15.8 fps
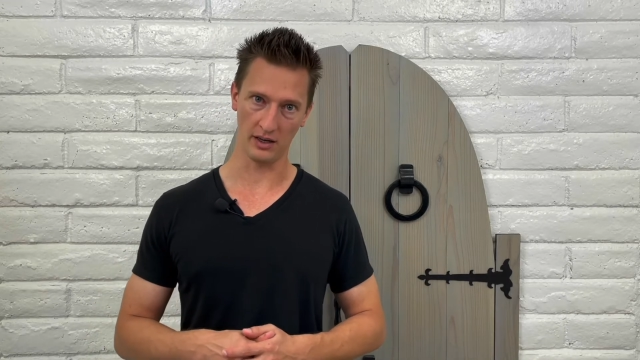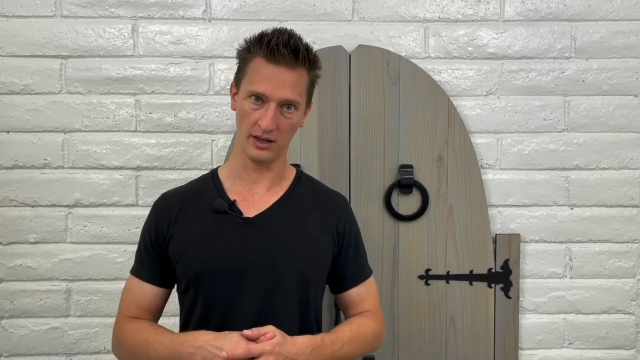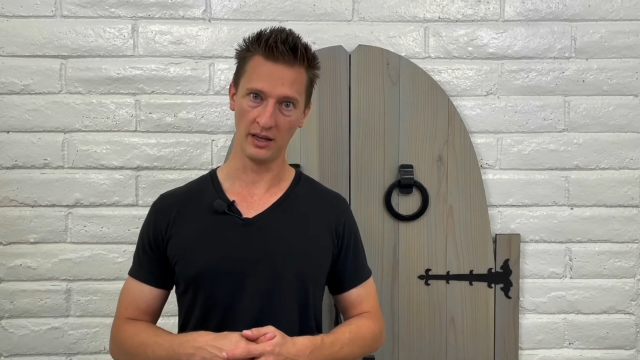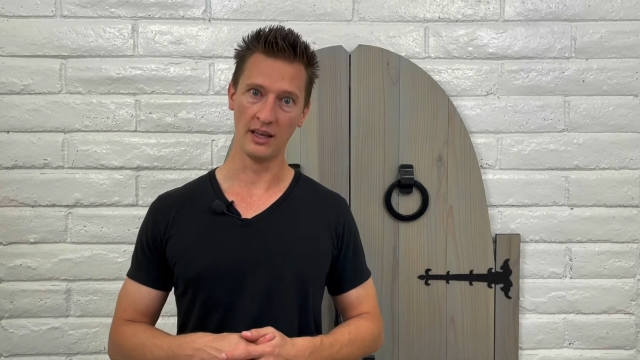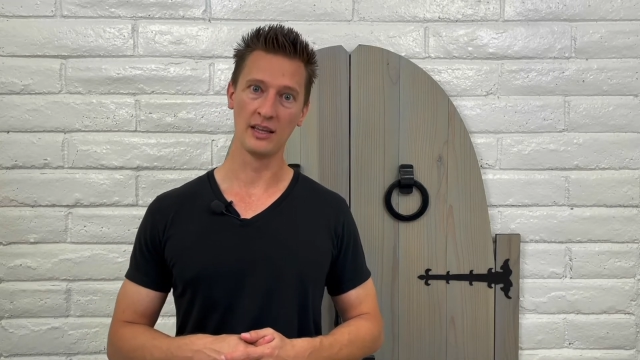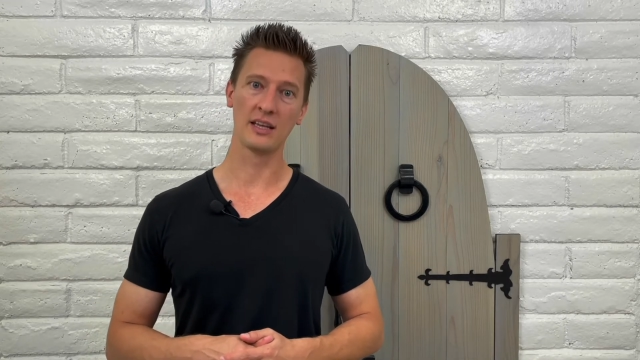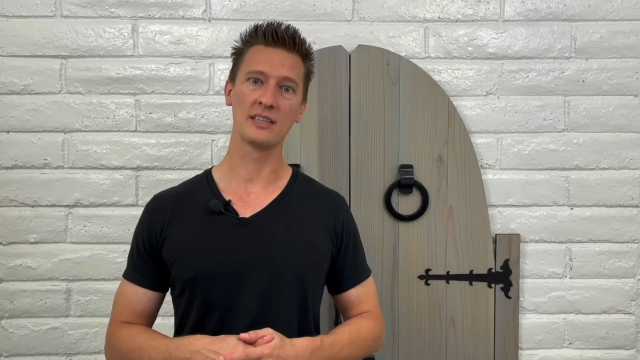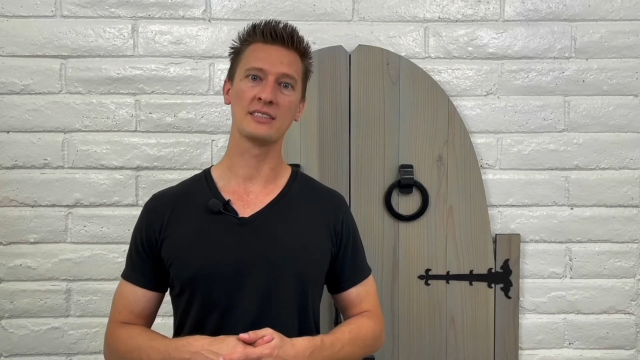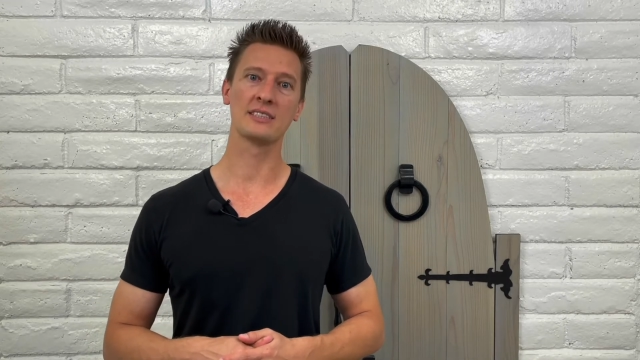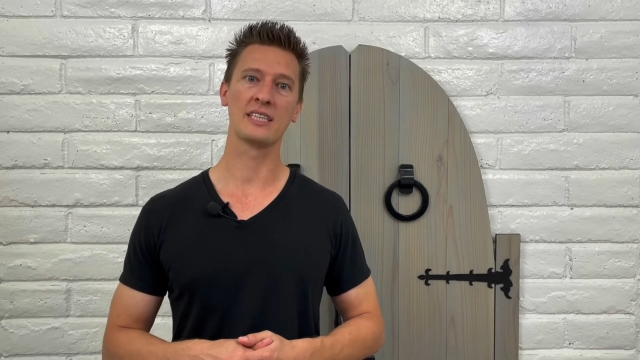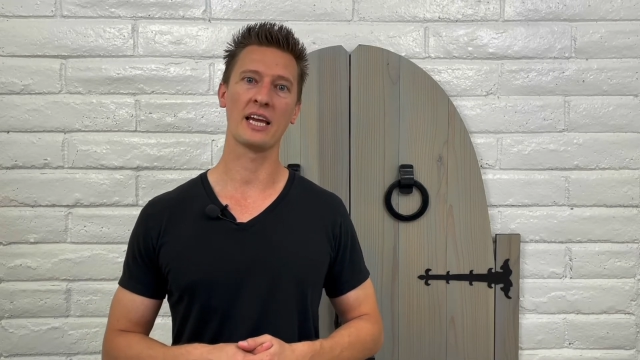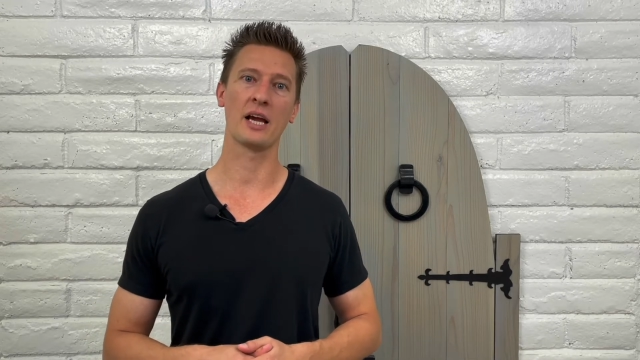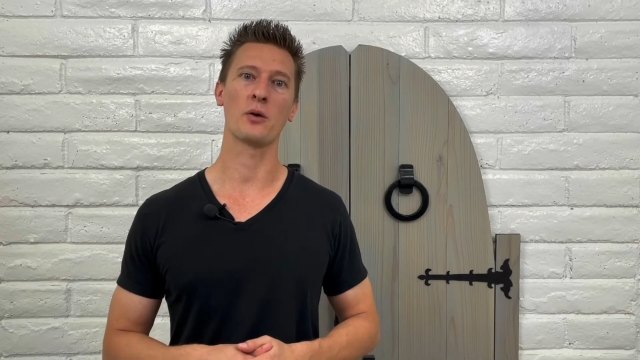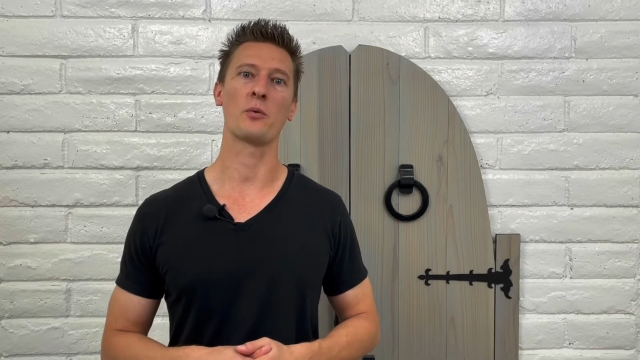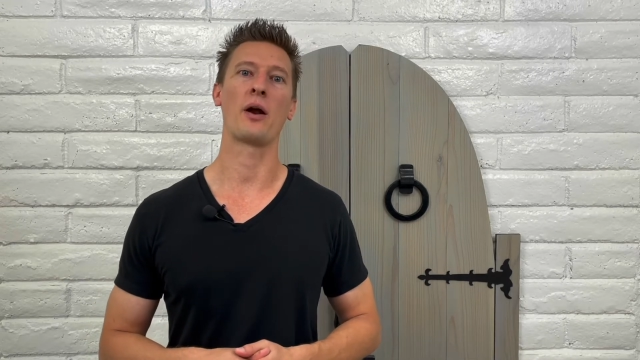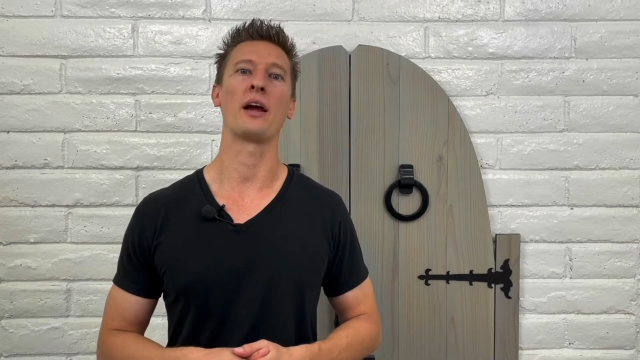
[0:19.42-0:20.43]
Let's
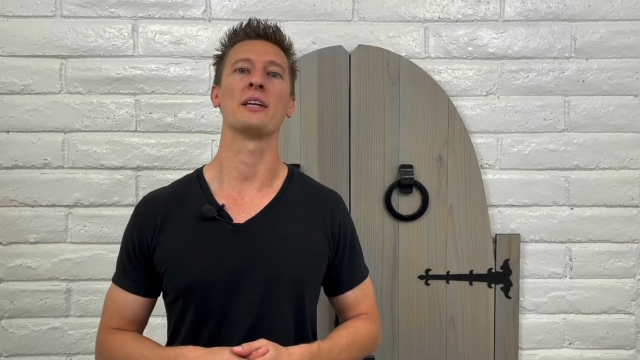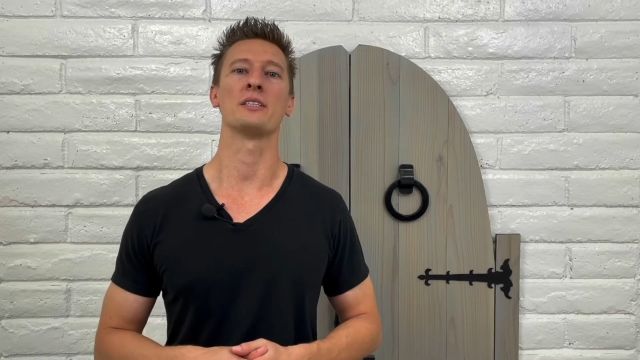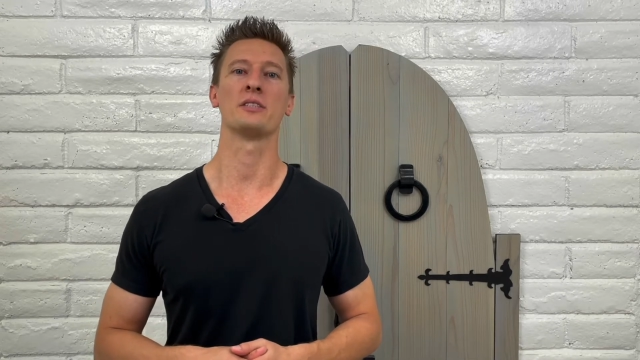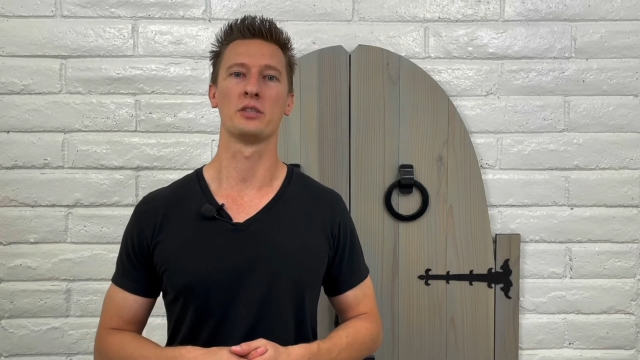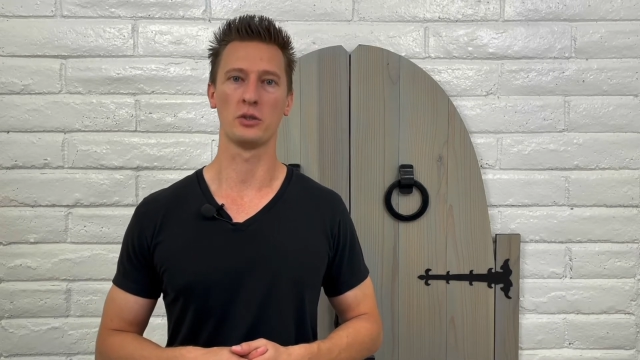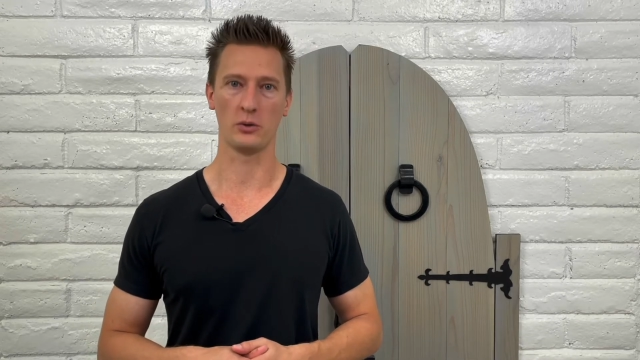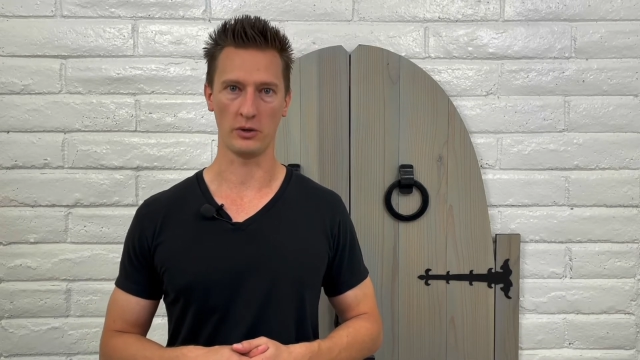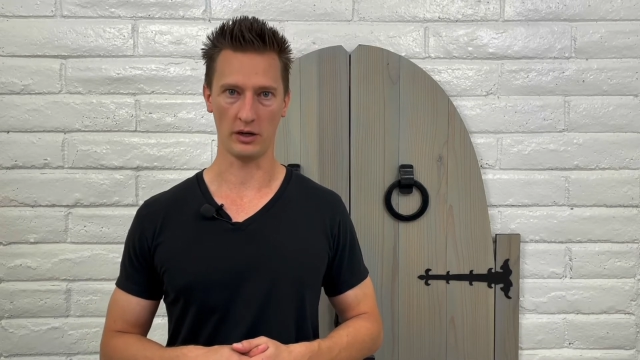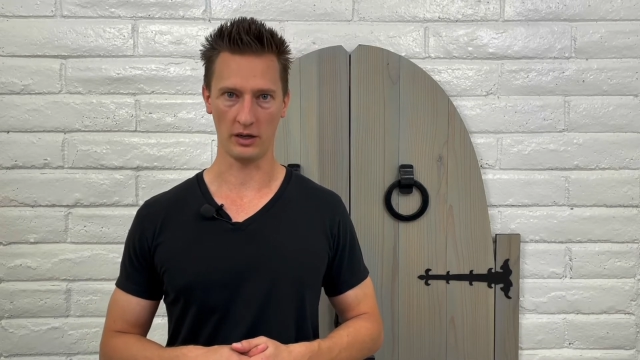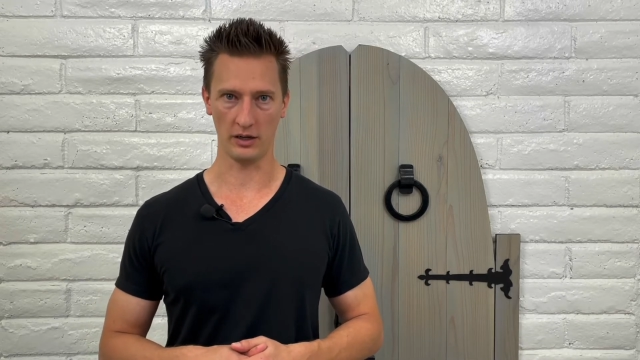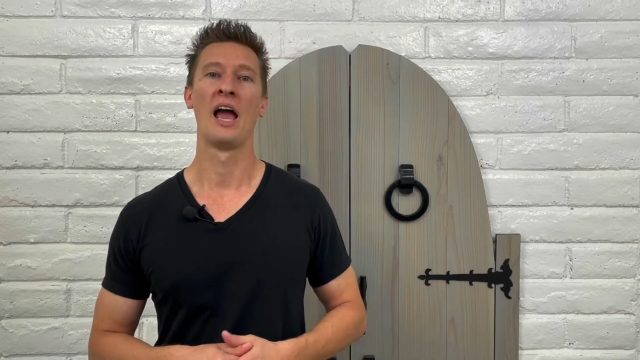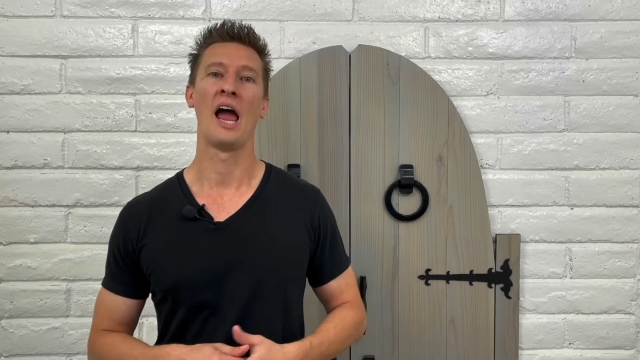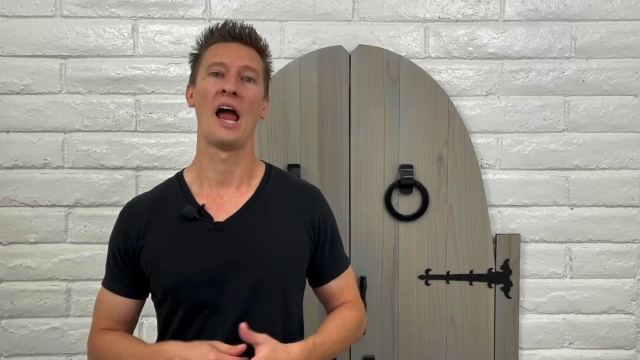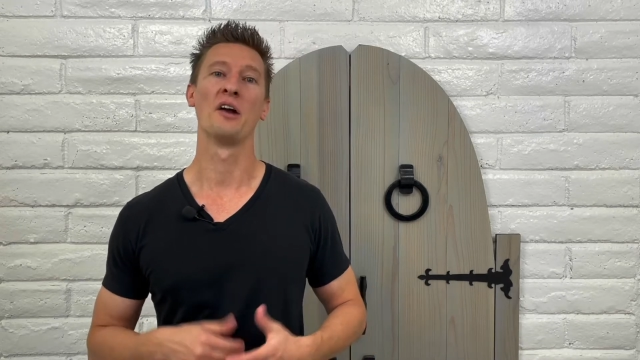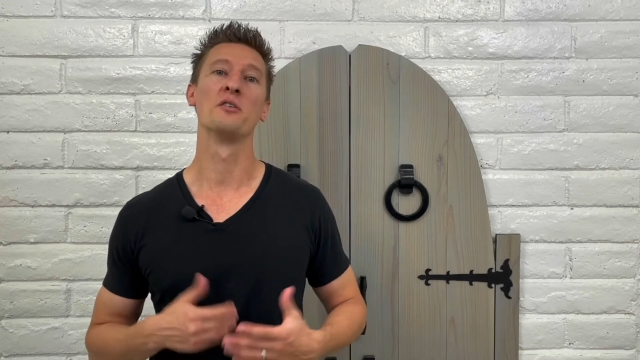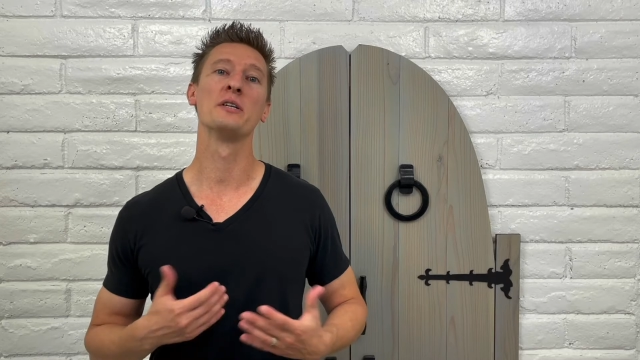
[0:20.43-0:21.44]
get right to it.
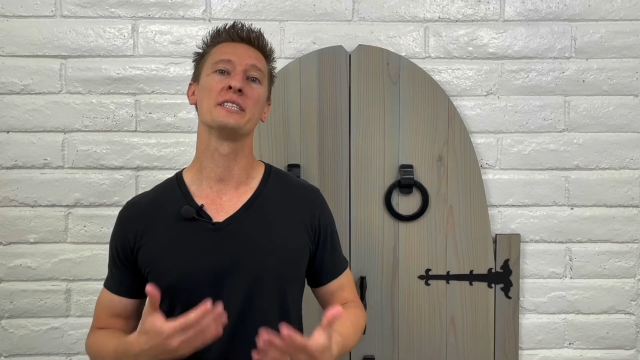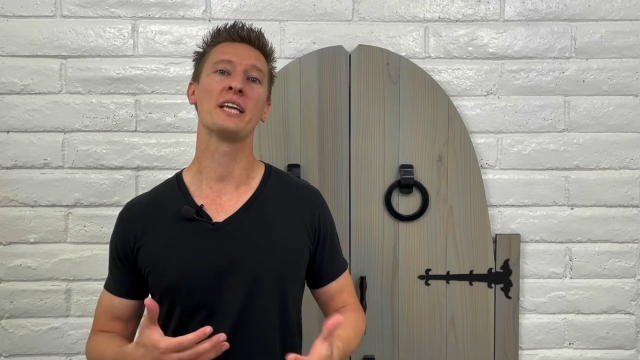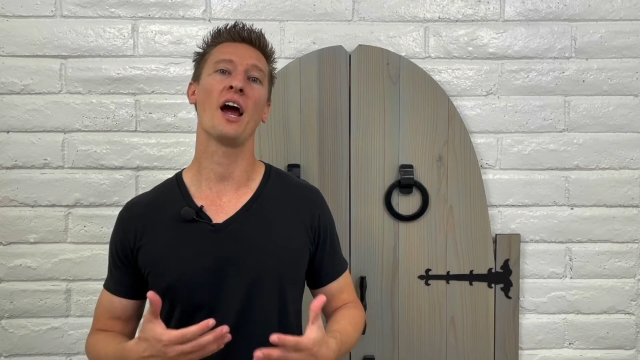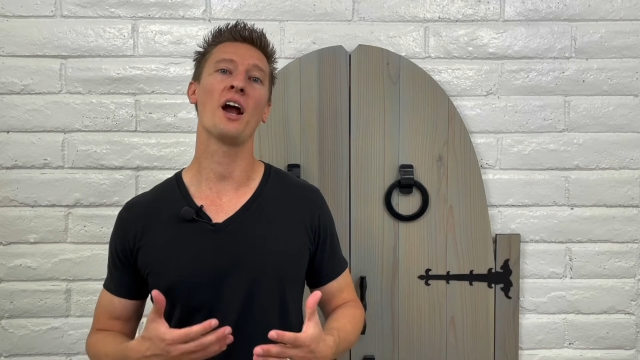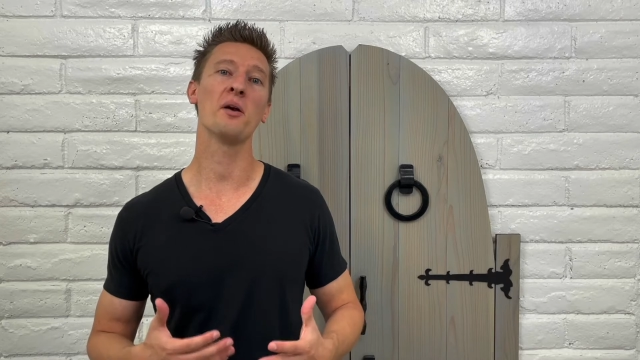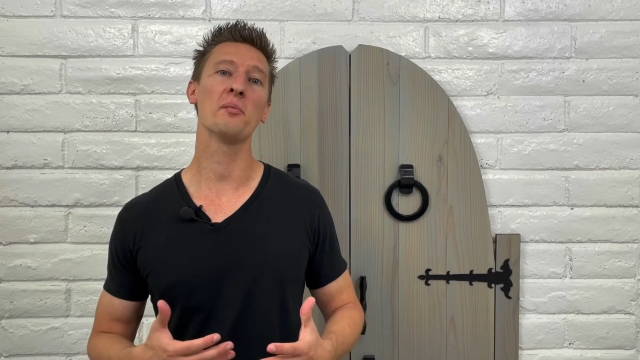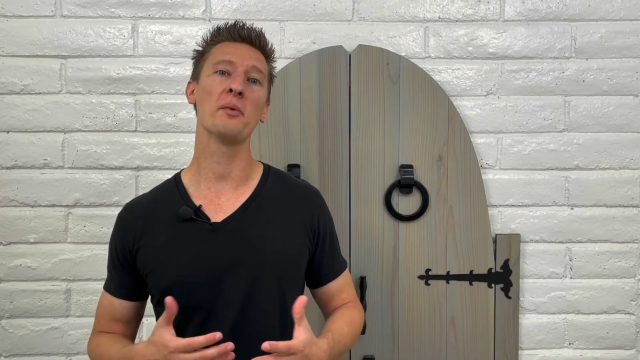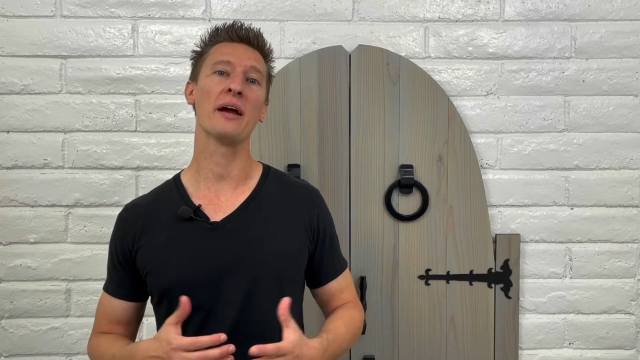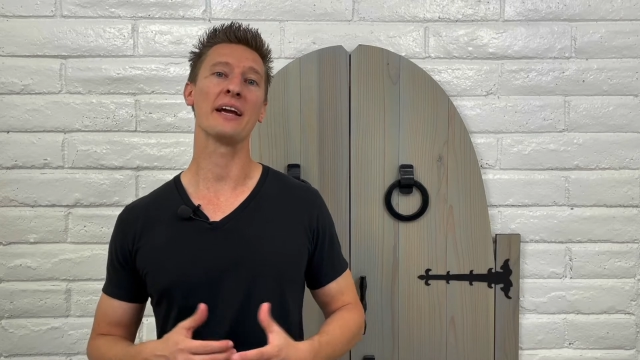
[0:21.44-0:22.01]
A retirement